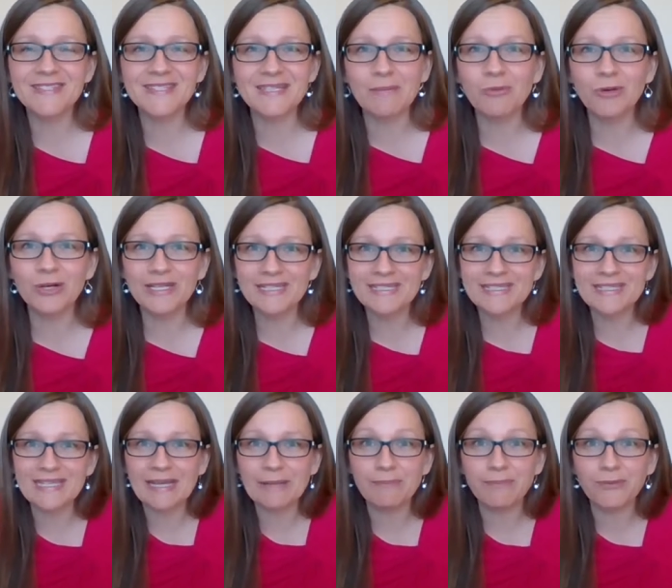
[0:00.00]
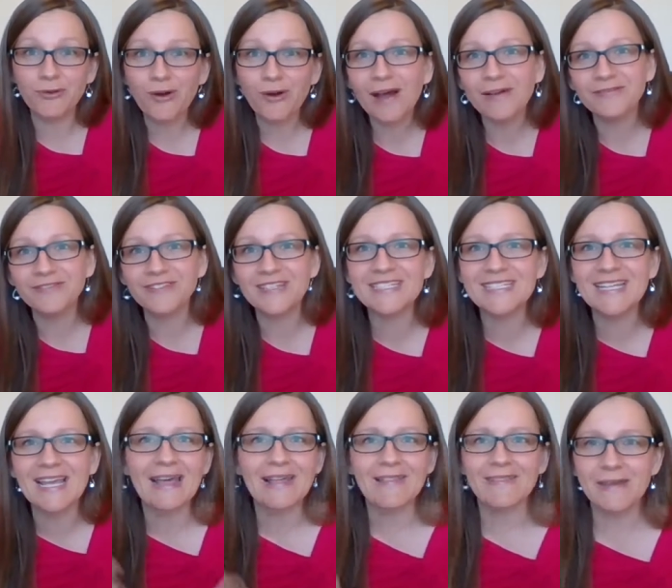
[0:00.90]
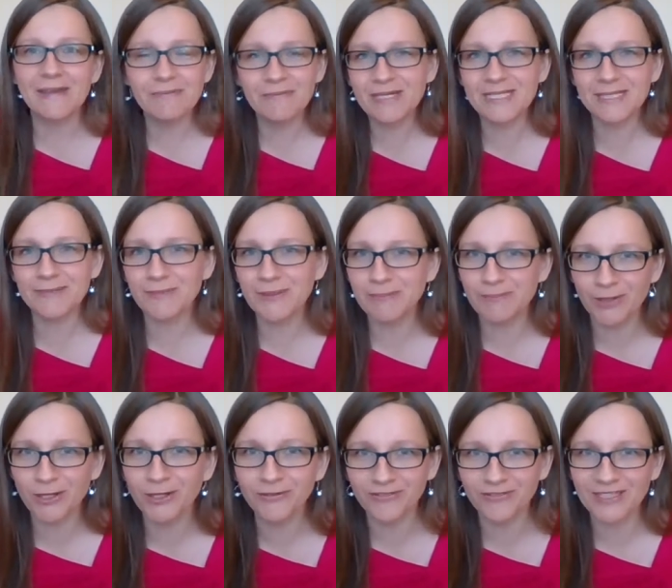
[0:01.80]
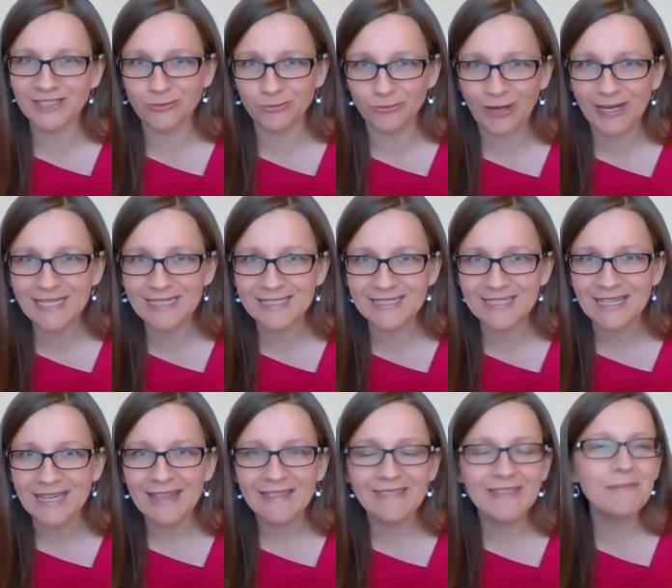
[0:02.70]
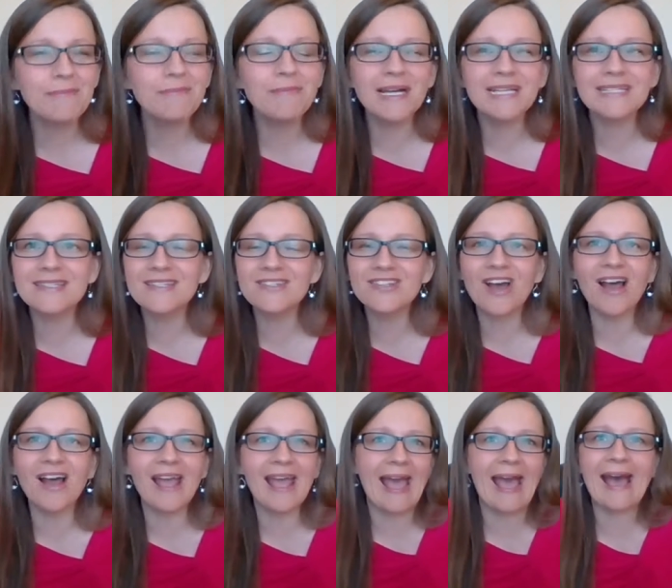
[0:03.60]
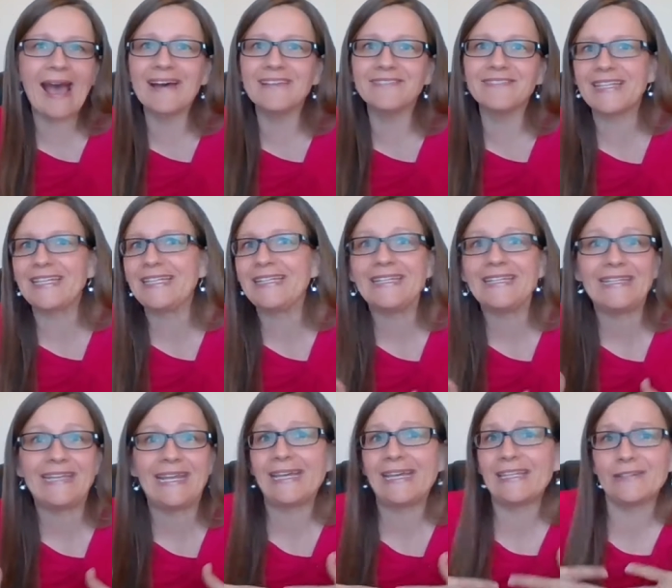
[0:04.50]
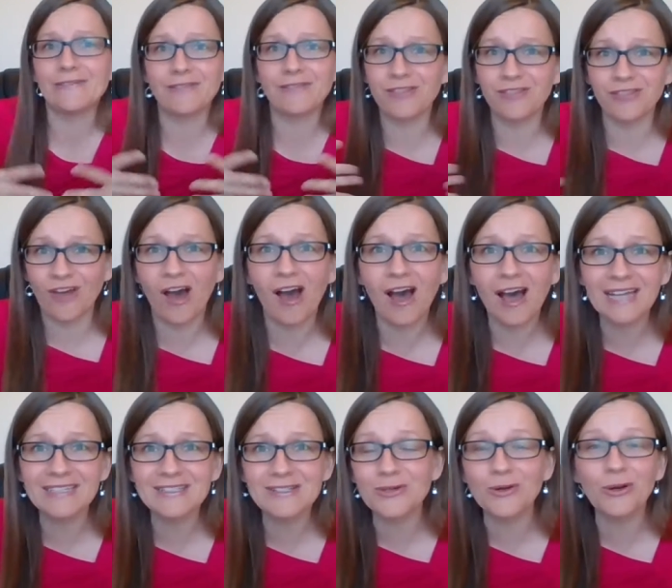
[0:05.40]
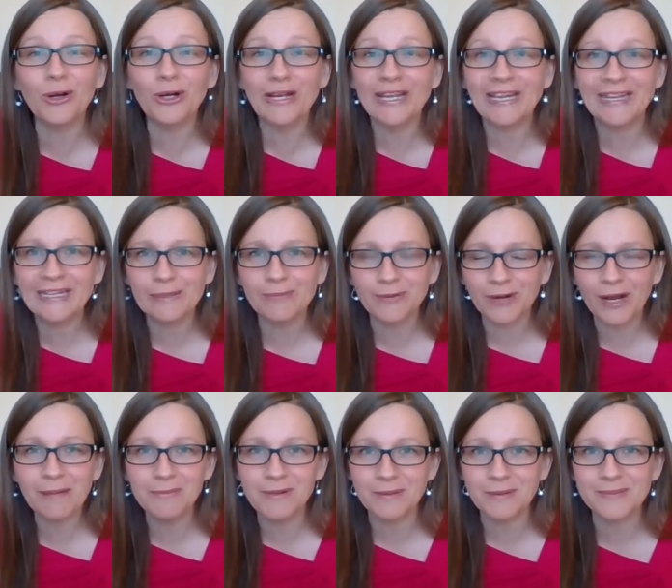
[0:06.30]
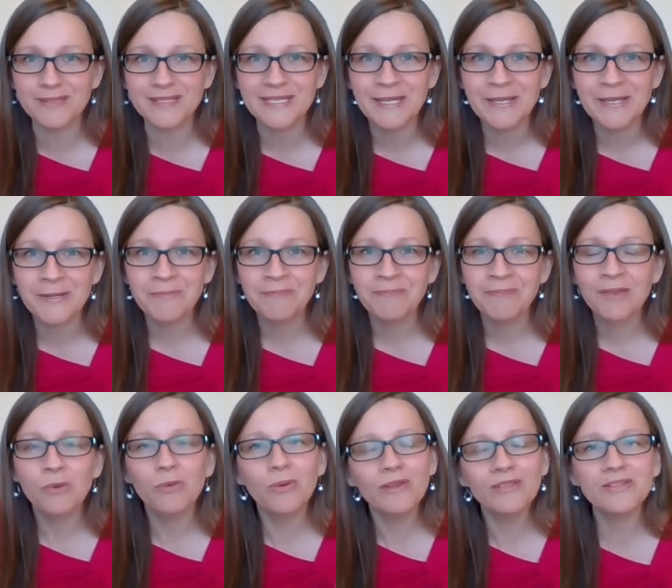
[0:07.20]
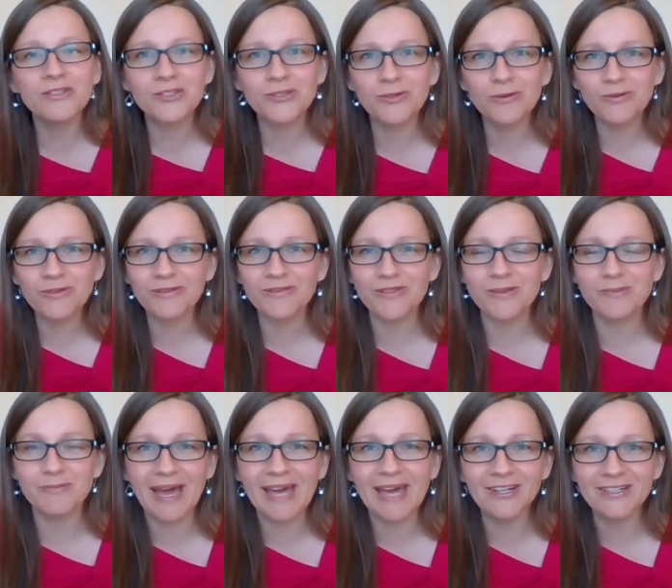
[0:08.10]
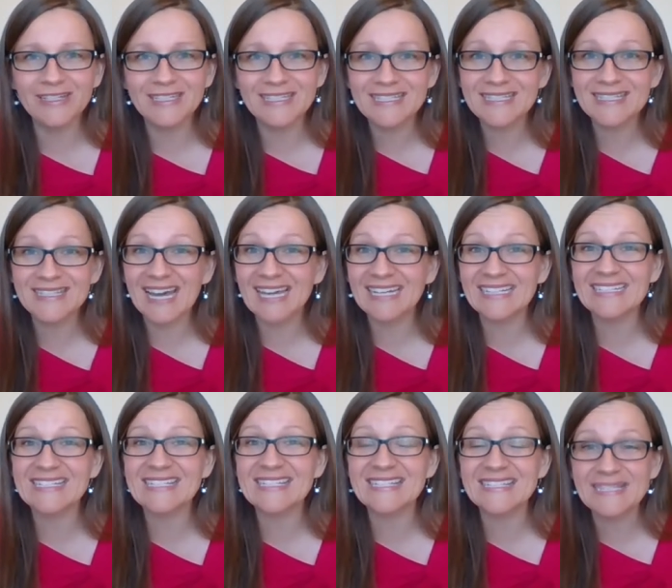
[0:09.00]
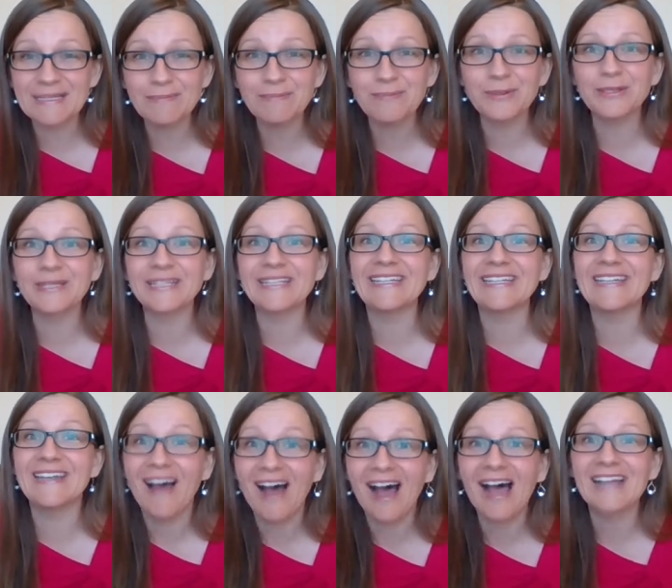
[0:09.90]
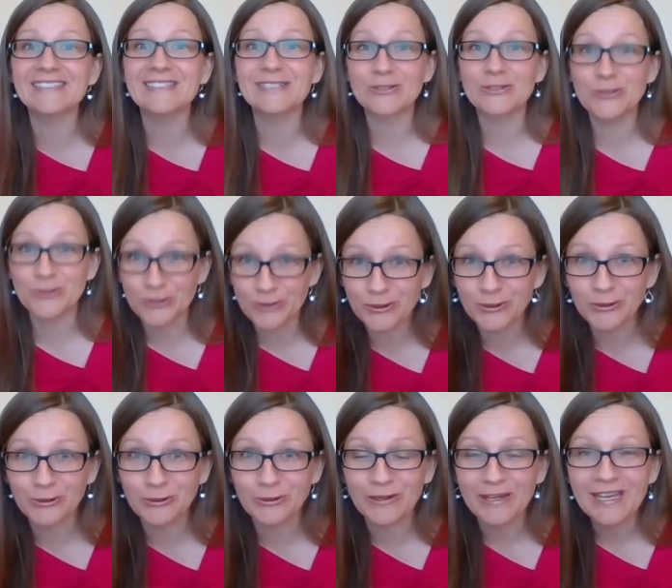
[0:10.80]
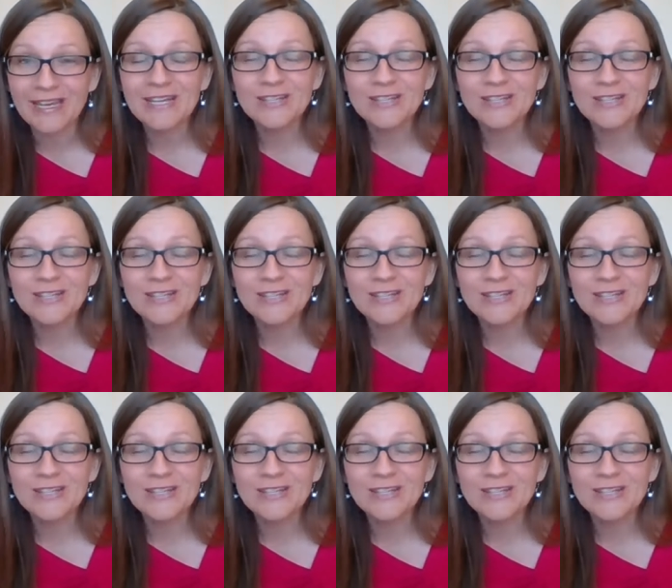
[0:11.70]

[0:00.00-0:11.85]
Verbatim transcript: someone is a prophet, they must be perfect, right? They must not have any negative thoughts or any problems. Well, the truth of the matter is that is simply not true.